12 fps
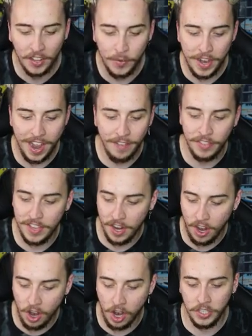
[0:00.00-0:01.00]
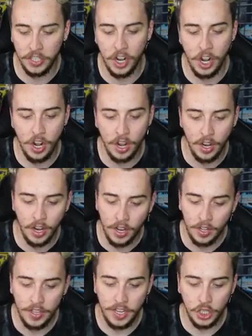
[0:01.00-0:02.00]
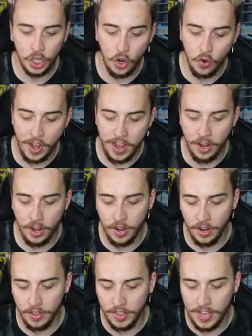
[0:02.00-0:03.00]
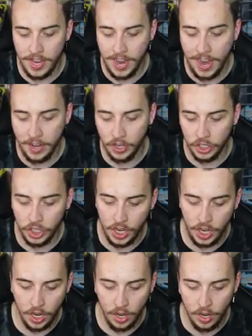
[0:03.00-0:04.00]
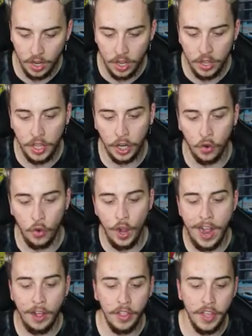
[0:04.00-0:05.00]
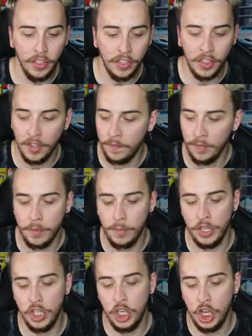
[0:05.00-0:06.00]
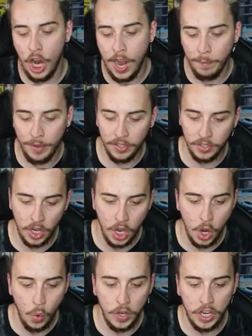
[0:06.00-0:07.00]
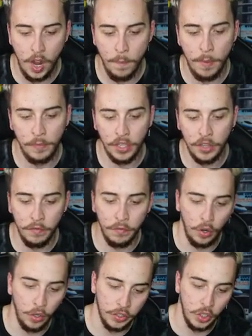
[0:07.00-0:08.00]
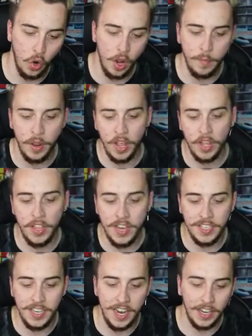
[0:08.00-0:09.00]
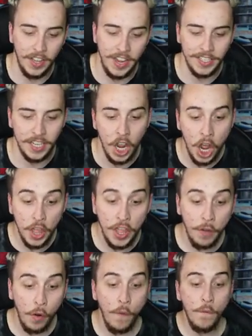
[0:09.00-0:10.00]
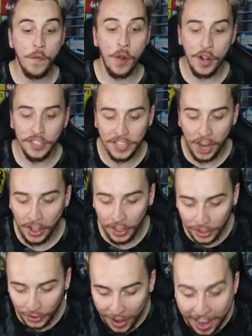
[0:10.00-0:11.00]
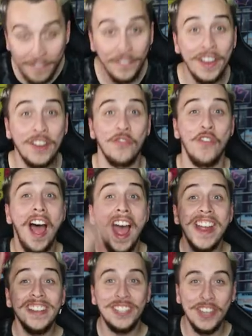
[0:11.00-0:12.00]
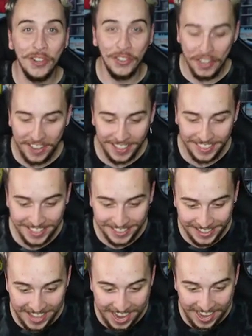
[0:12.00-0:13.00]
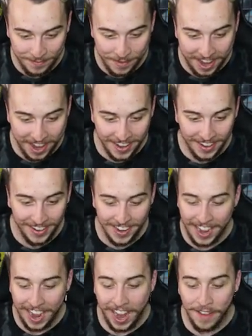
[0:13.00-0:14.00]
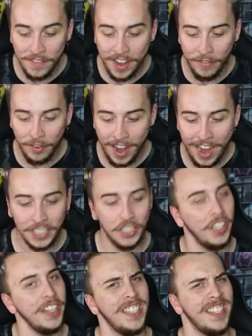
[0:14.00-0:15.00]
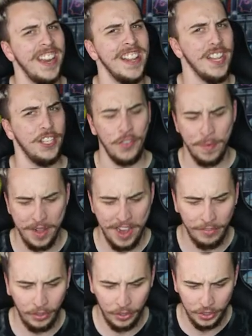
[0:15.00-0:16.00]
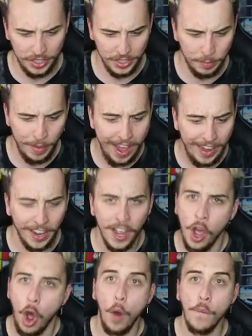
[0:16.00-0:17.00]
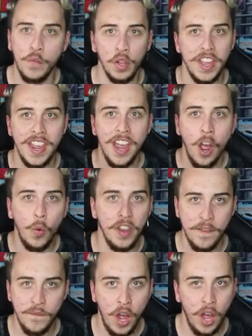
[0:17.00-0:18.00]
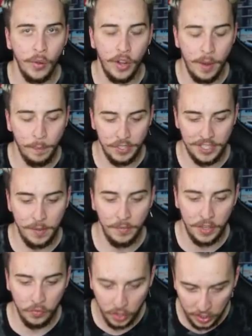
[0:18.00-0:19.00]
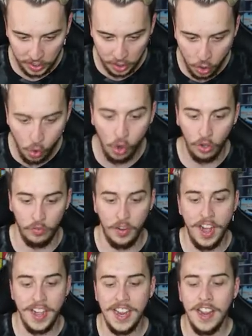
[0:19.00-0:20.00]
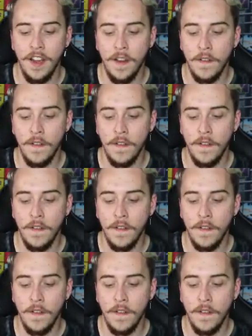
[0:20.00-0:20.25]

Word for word: We have the Haunter, the Trainer, the Energy, the Growlithe, the Machop as we come up to the Voltorb, the Diglett, the reverse holographic Raichu. Look at this thing, man. I have never actually seen this from an Evolutions pack. Hopefully, we can follow it up with something really cool. Ready?